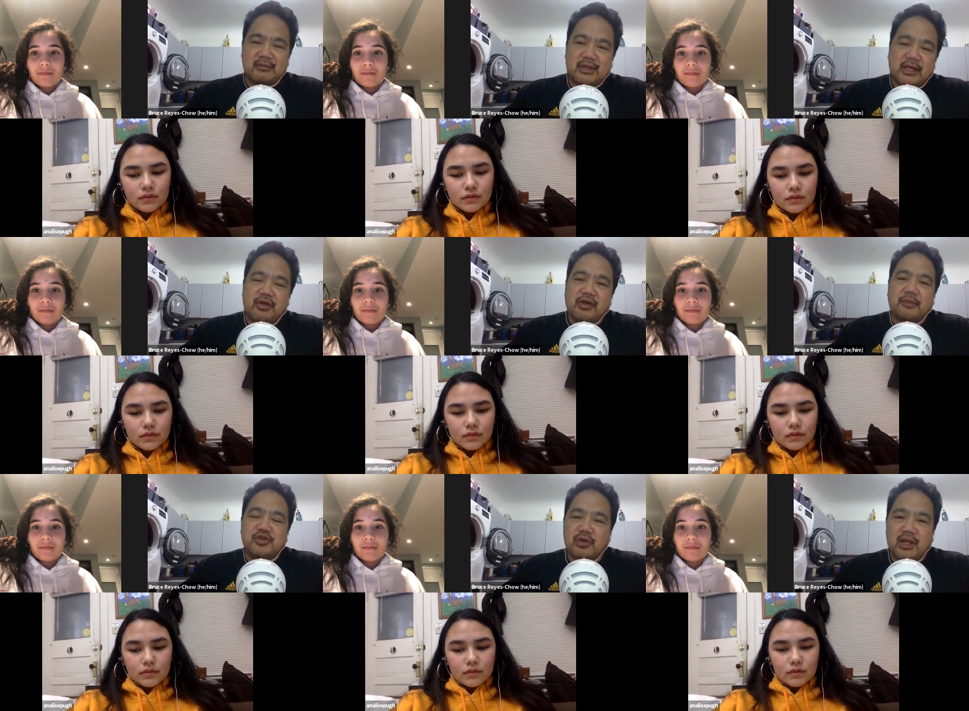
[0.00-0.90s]
Speaker 1: like you could be
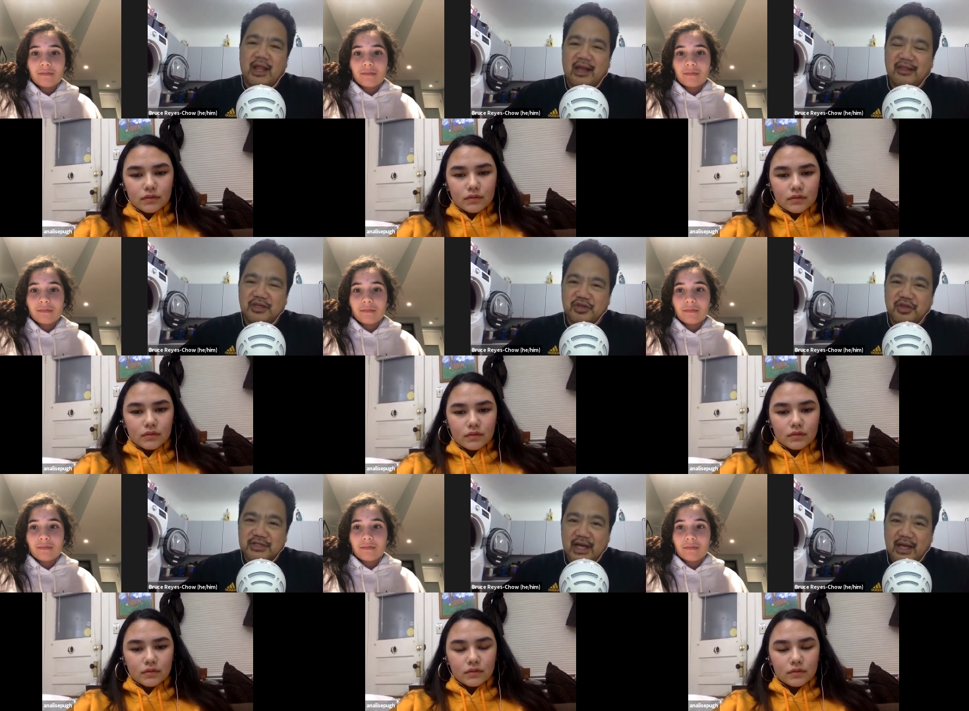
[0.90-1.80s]
doing a lot of things with your
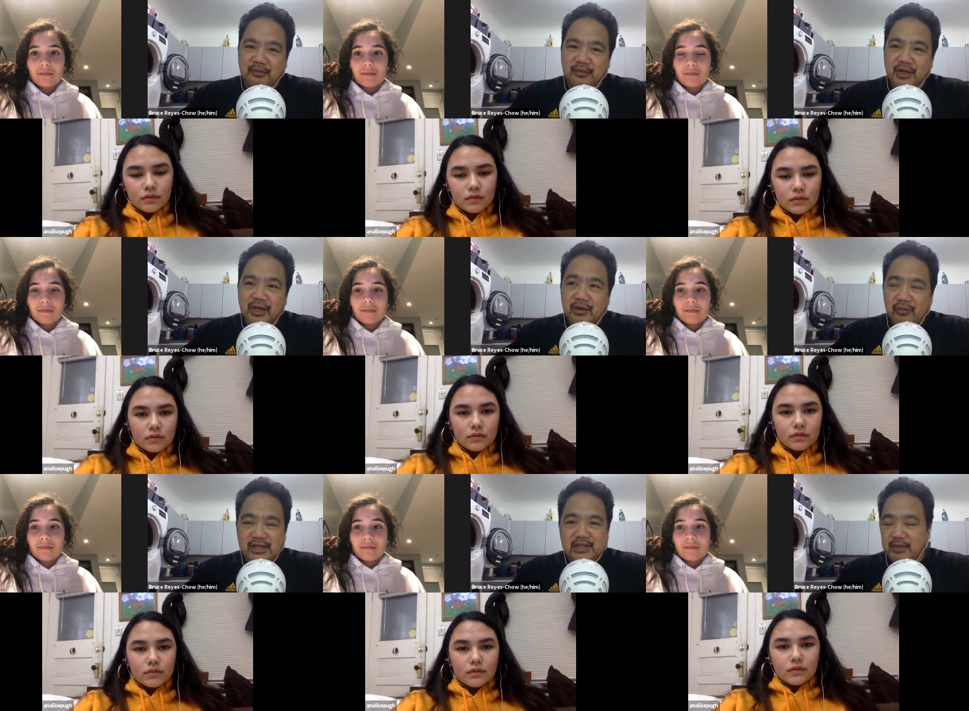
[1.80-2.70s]
time,
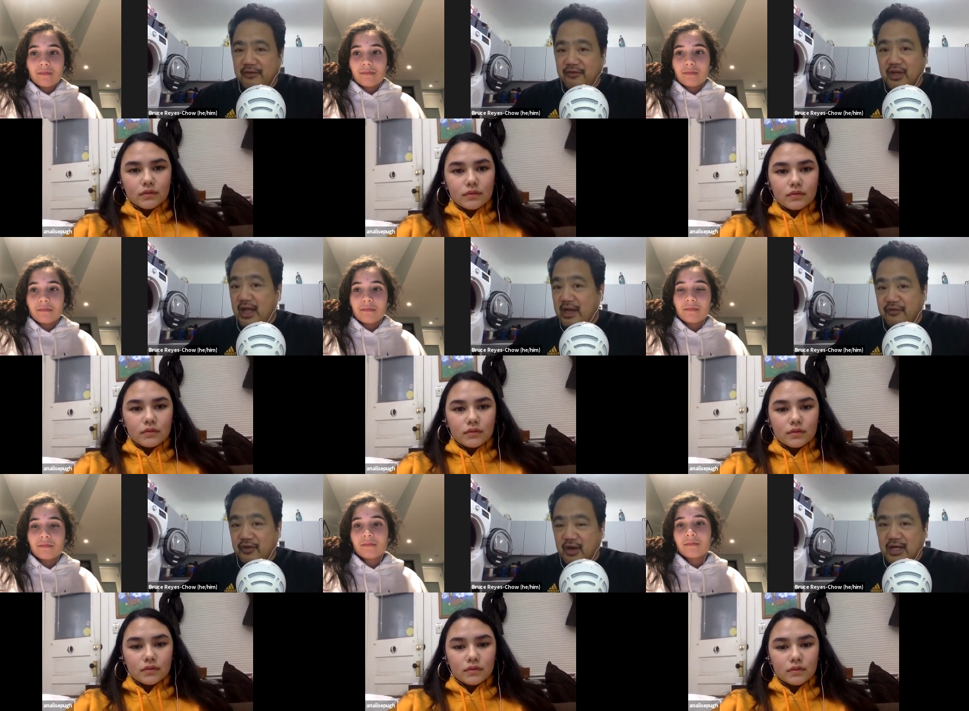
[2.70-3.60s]
raising money for a lot of
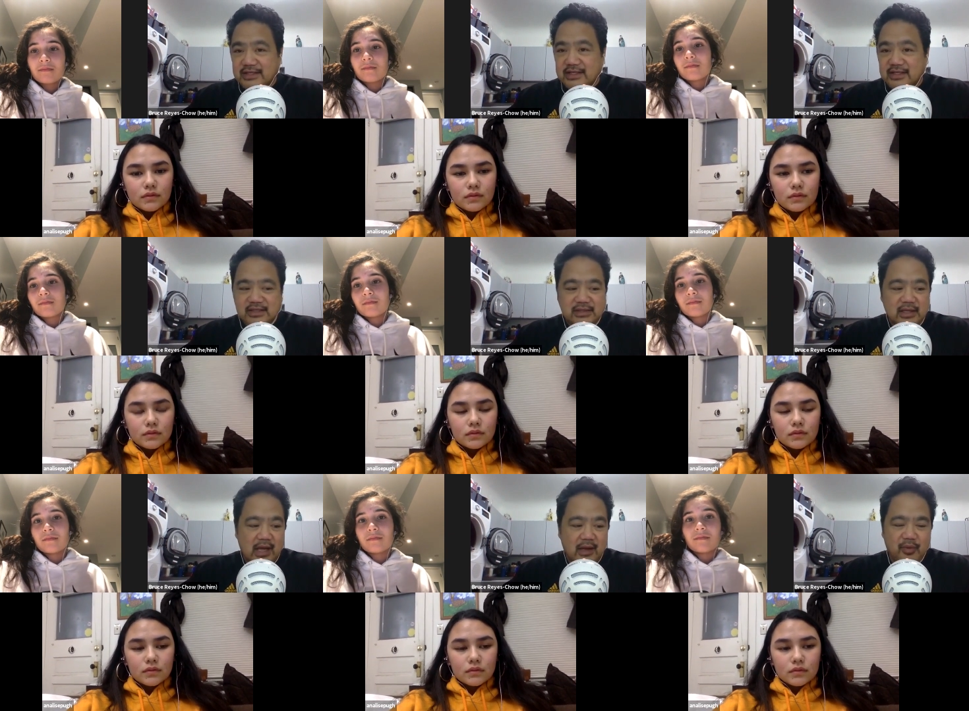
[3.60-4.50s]
different causes?
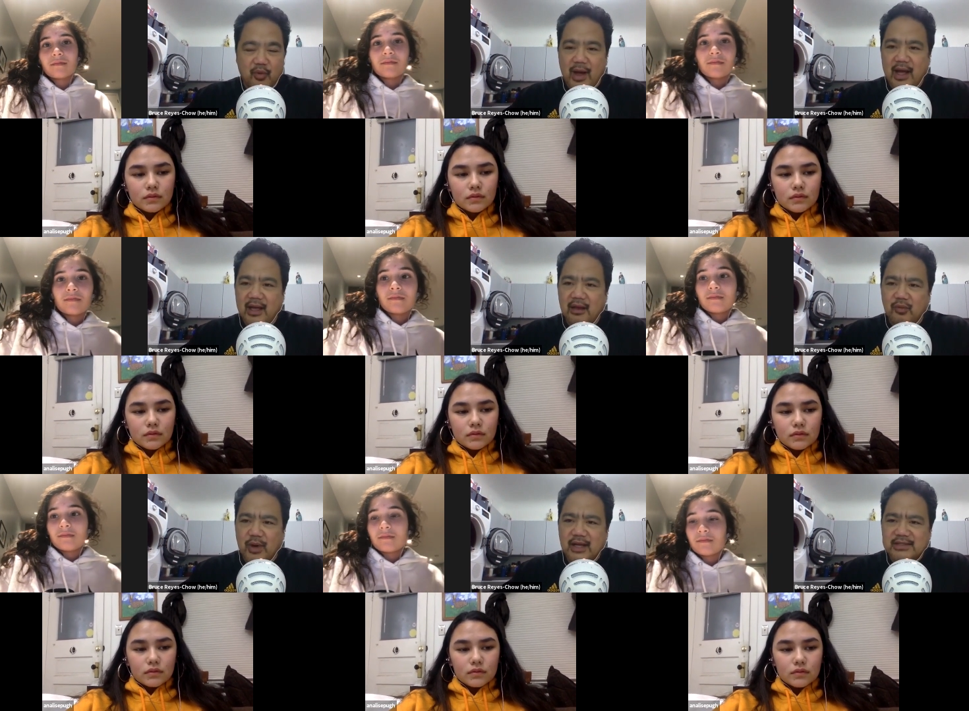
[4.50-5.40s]
But why
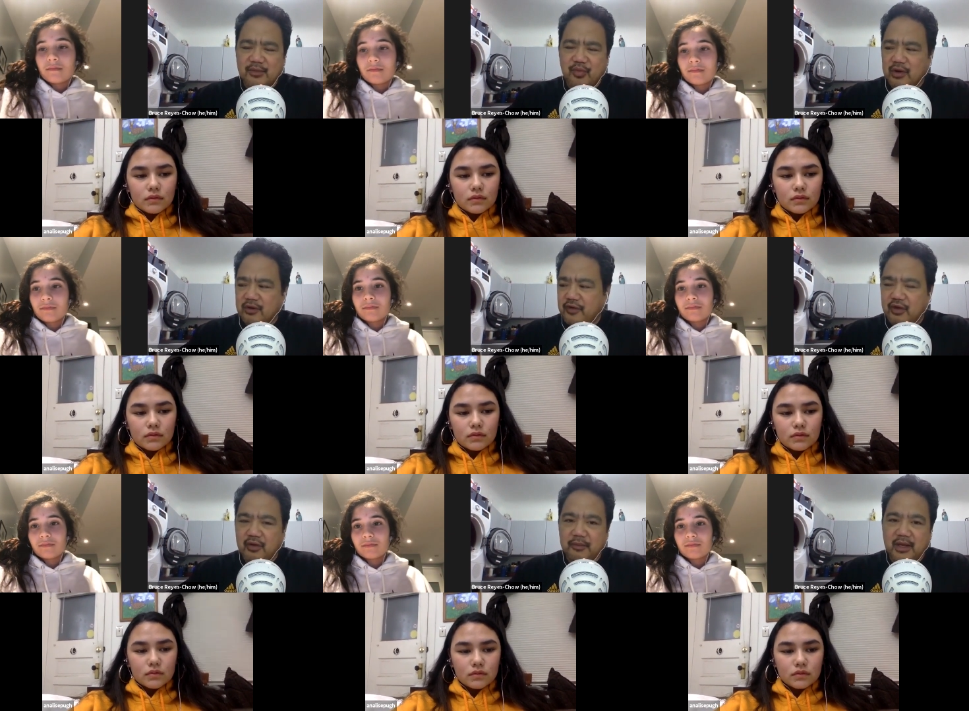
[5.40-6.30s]
is it important for you
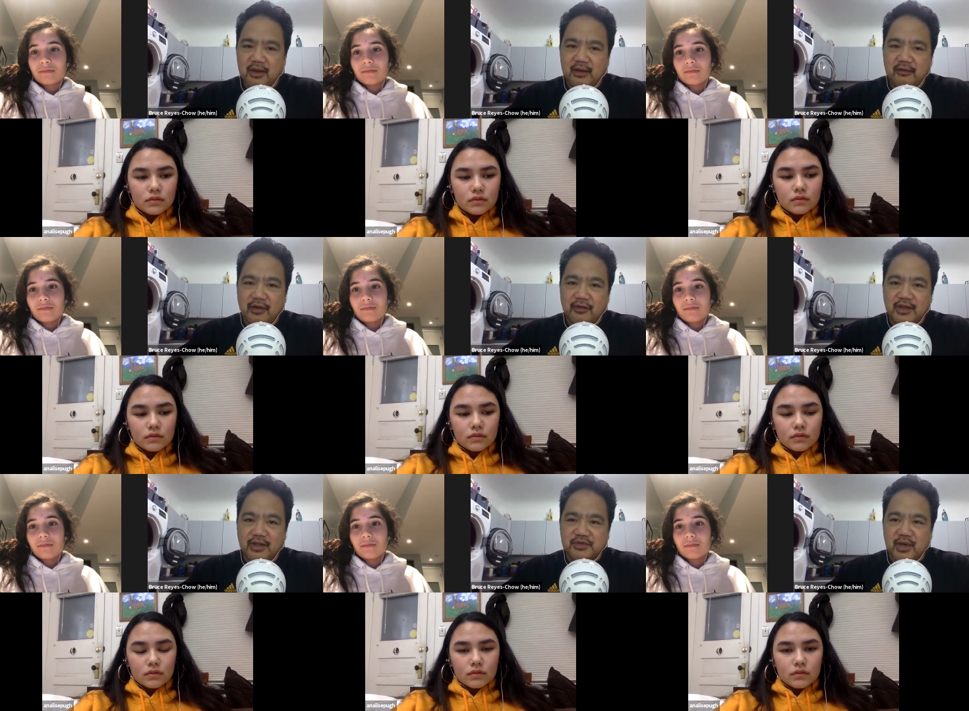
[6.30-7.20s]
to be involved with
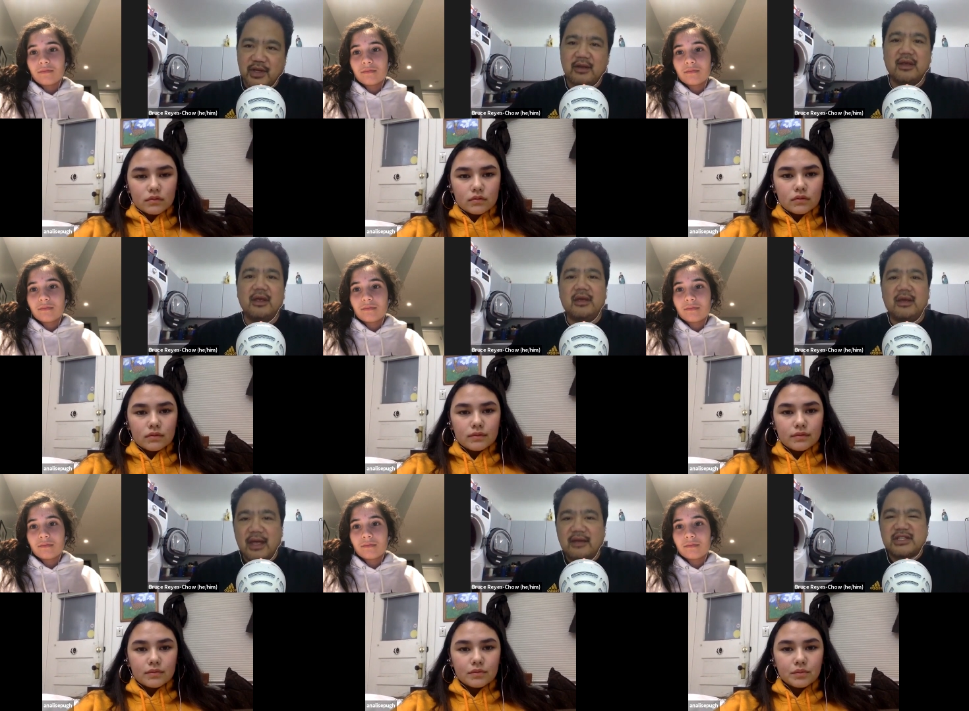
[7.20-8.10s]
this one
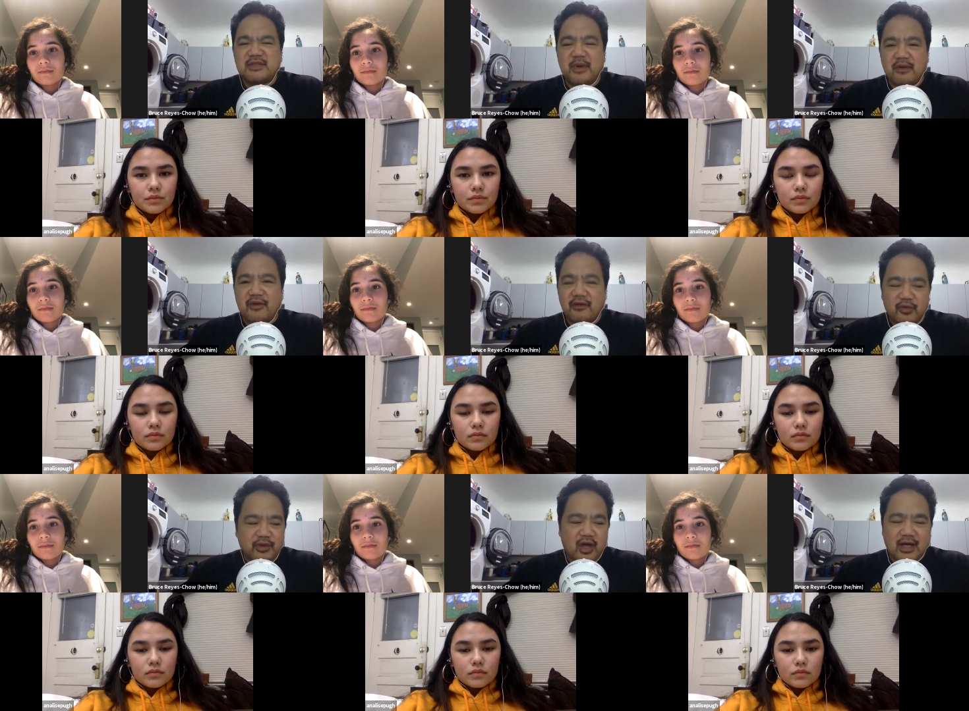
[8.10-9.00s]
and just be involved
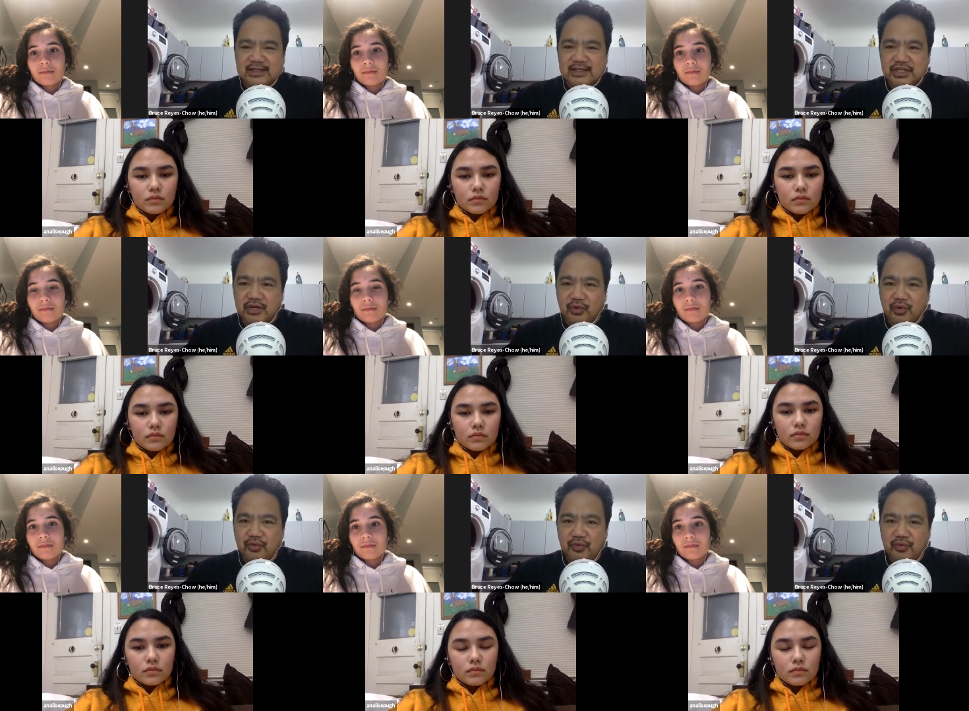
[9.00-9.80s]
with causes in general?